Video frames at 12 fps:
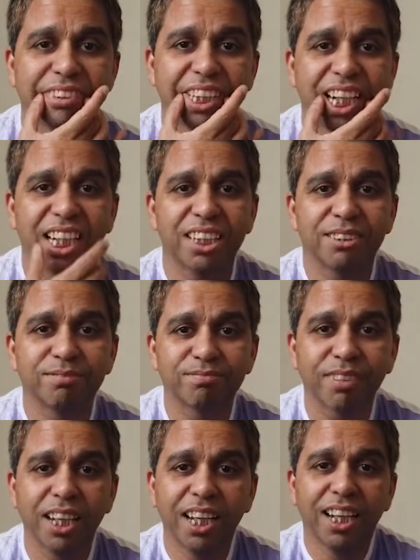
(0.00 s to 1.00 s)
sad
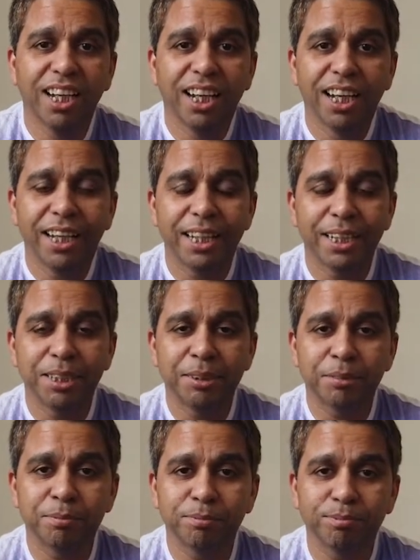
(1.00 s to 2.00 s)

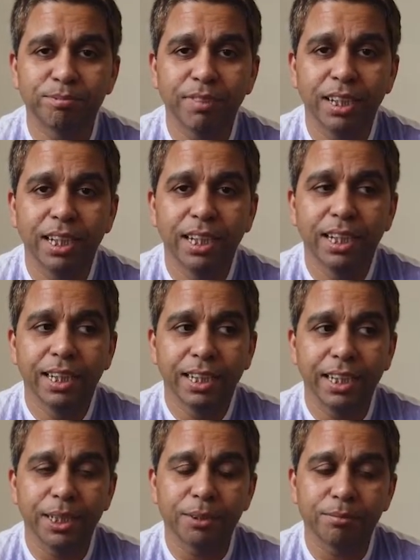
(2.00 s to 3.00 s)
uh,
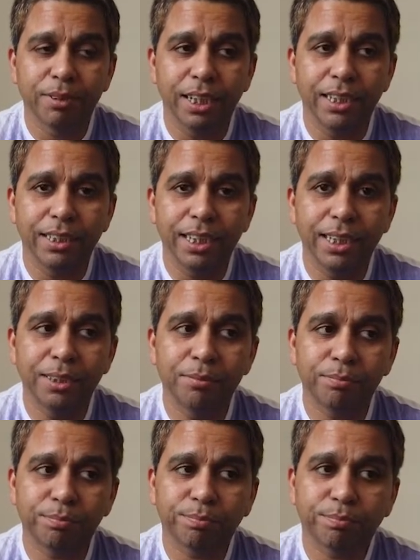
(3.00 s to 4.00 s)
yeah and
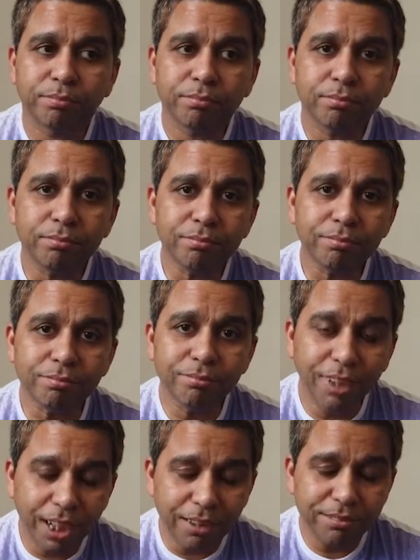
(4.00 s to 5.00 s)
then
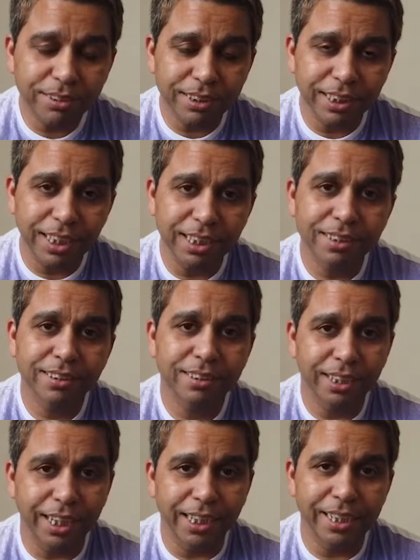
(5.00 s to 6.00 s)
after that
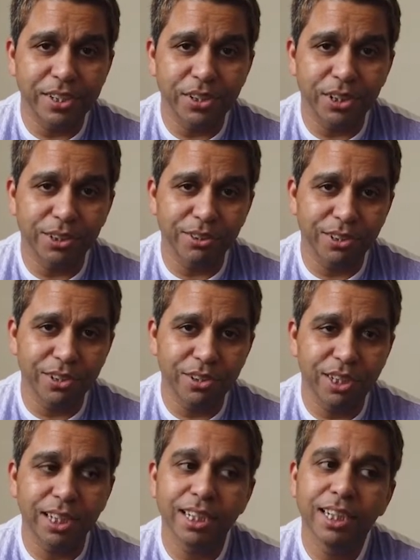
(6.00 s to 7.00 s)
add insult to
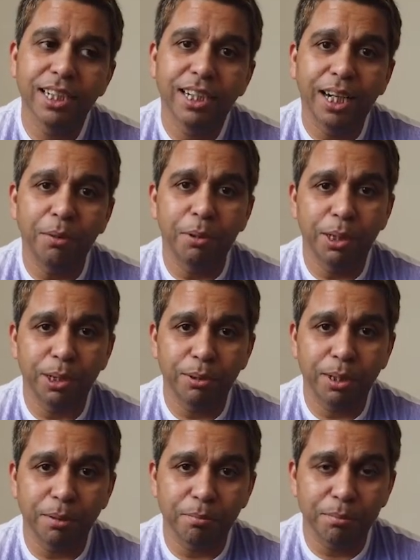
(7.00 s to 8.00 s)
injury i
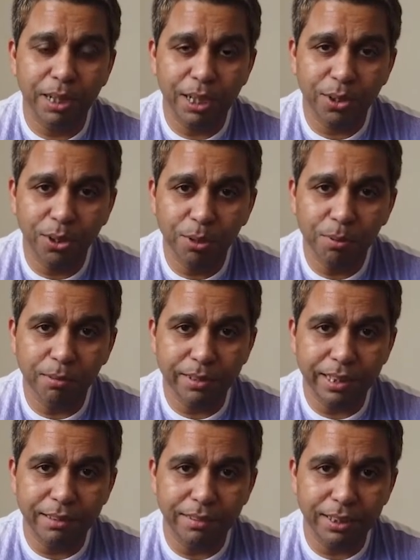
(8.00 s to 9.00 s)
wanted to come back home
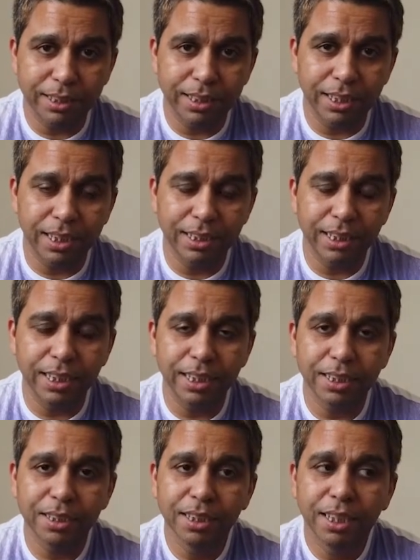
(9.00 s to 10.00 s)
after leaving the car
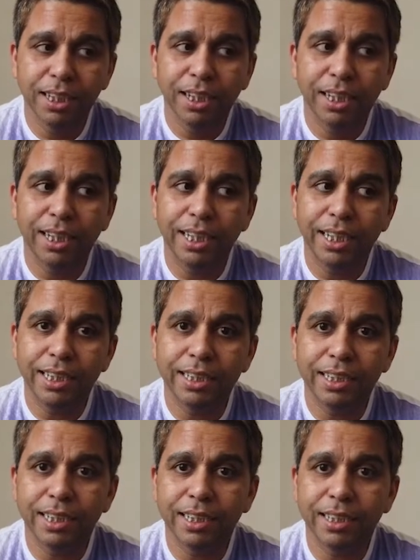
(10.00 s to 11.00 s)
there
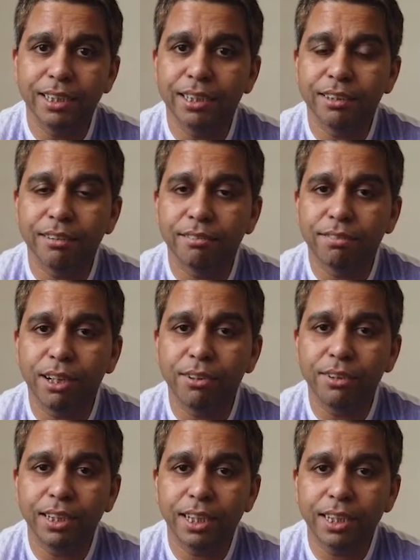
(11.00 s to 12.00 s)
and uh,
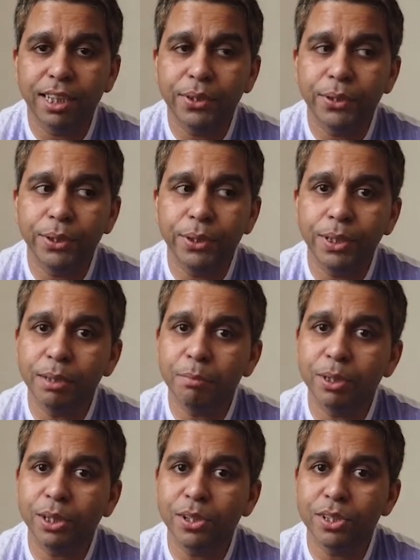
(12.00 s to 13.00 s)
found that I could
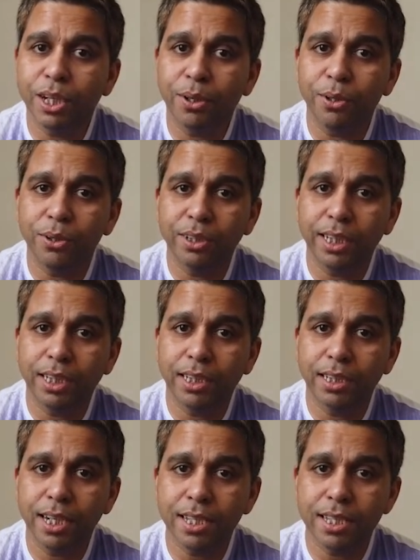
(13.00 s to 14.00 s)
not because I could not
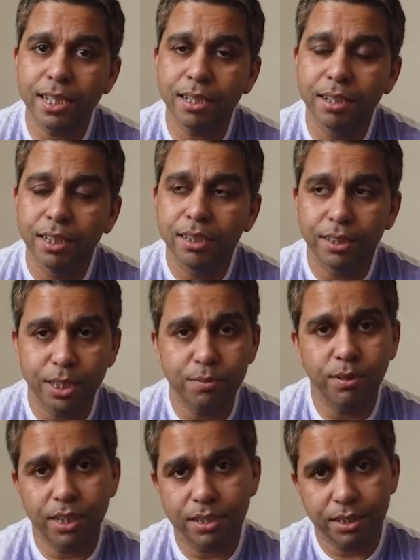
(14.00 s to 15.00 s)
get a taxi.
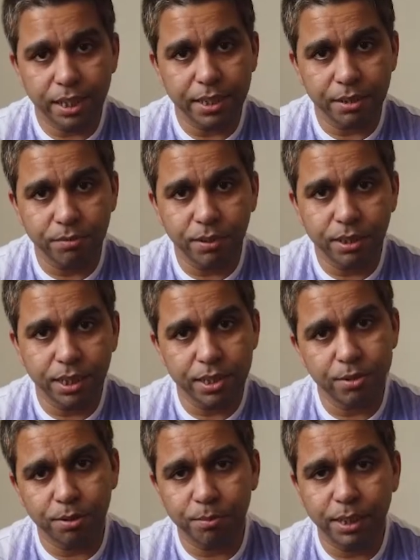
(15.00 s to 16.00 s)
This one is slightly further.
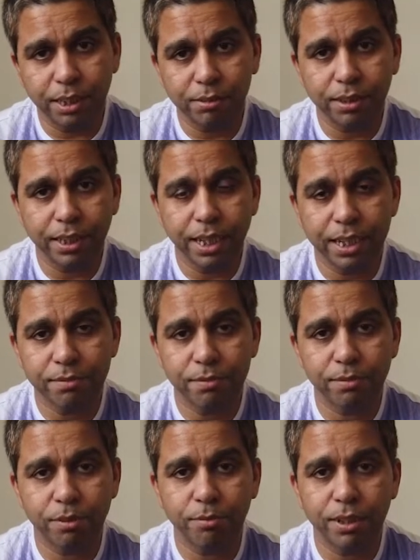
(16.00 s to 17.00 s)
It's not my regular garage
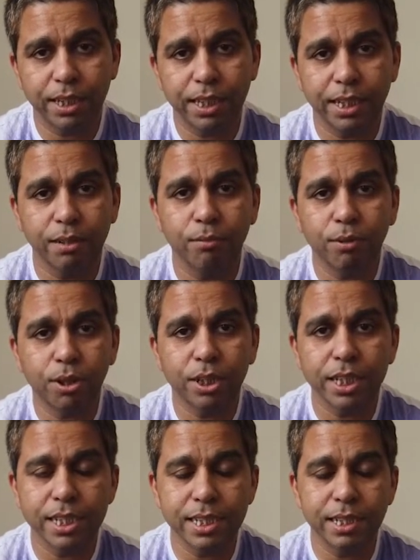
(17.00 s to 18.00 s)
from where I can
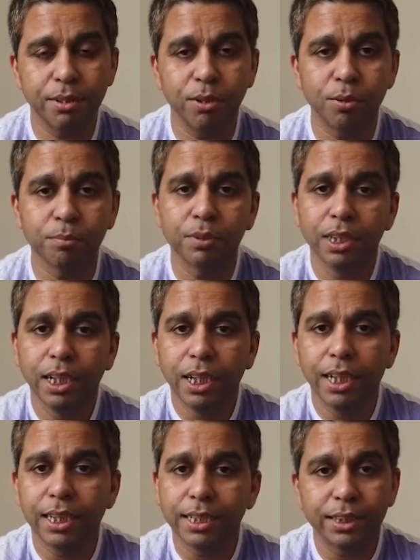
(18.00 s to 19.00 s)
walk easily home
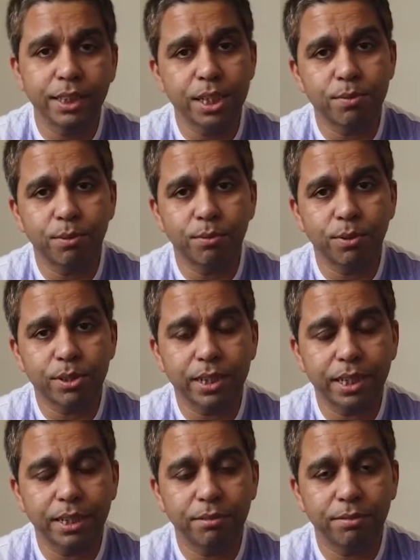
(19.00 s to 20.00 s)
and this one was
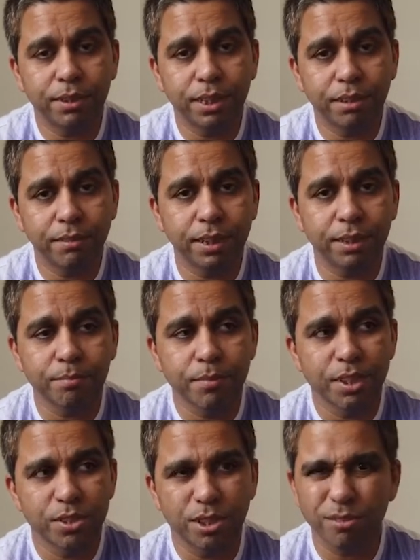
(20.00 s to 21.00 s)
slightly further away.
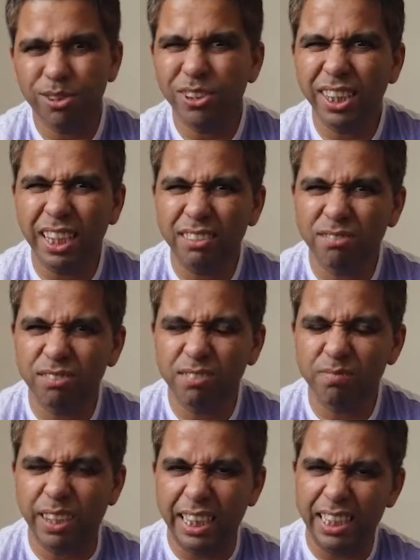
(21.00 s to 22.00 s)
So it was only like
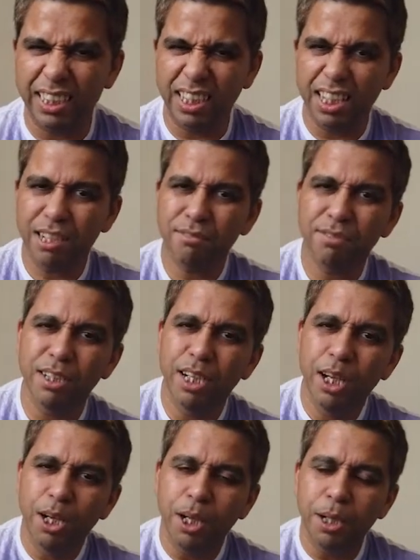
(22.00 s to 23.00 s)
mile and a half
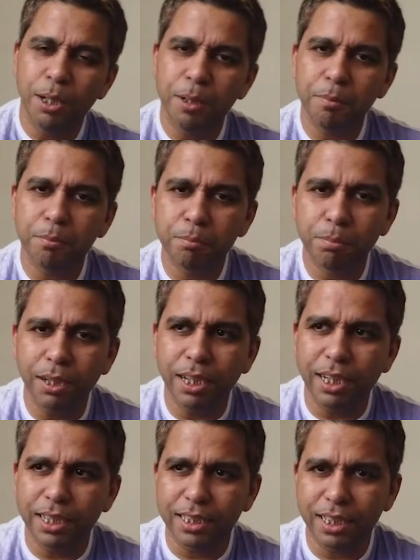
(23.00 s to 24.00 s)
uh,
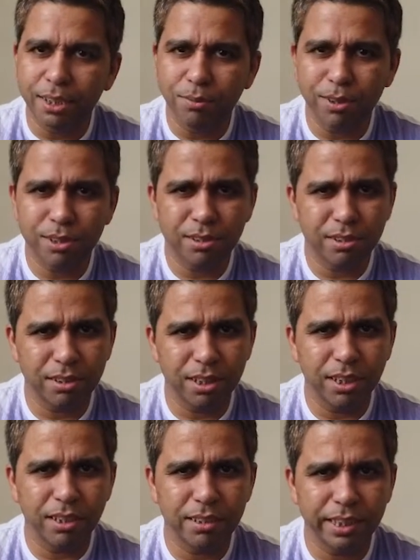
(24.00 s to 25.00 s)
but it was
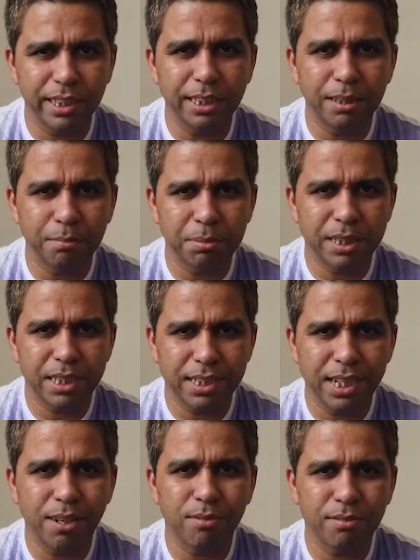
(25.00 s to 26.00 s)
uh, really
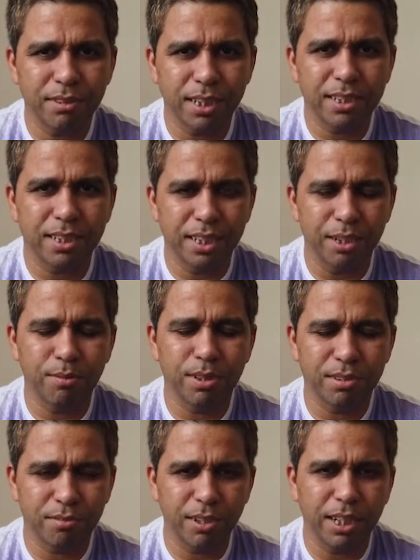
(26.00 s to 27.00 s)
pissing down yesterday. It
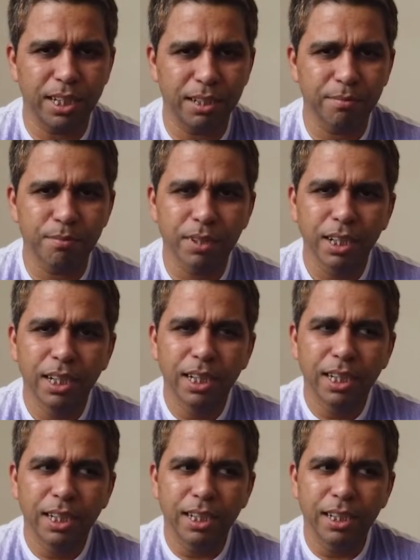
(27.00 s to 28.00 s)
was raining
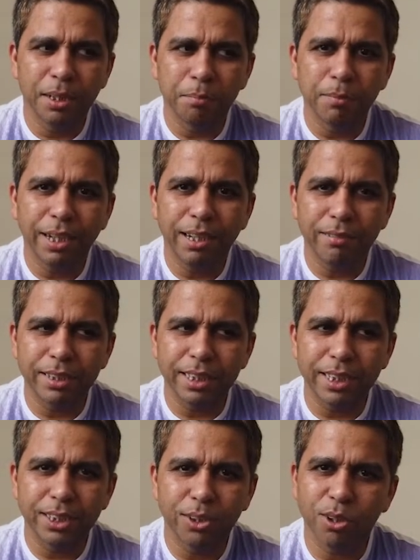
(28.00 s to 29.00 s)
um,
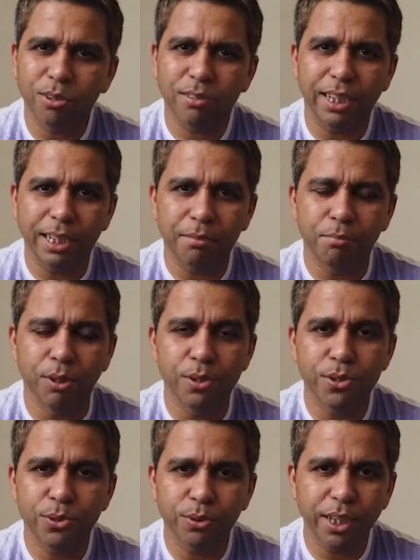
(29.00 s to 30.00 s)
heavily. Not like
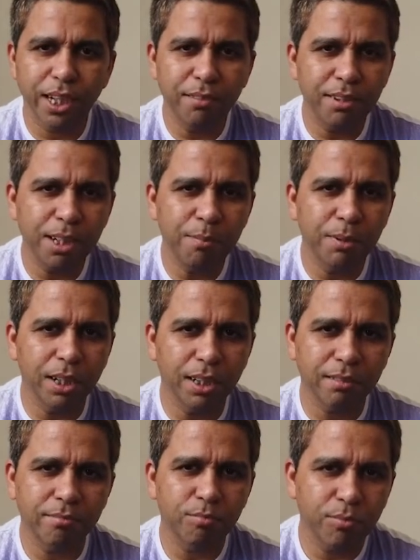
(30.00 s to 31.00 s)
monsoon heavy
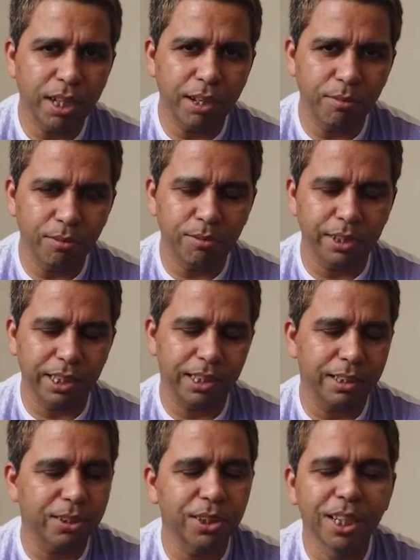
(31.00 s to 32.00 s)
but heavy for
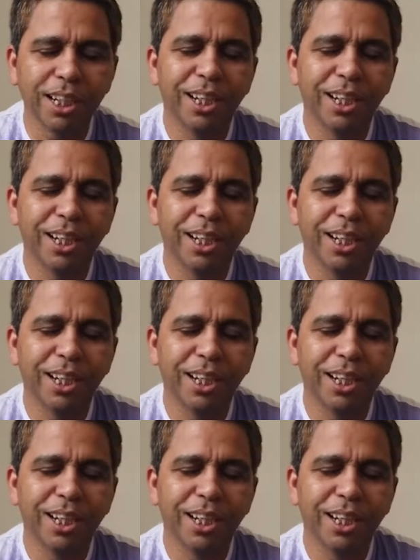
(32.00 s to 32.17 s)
England.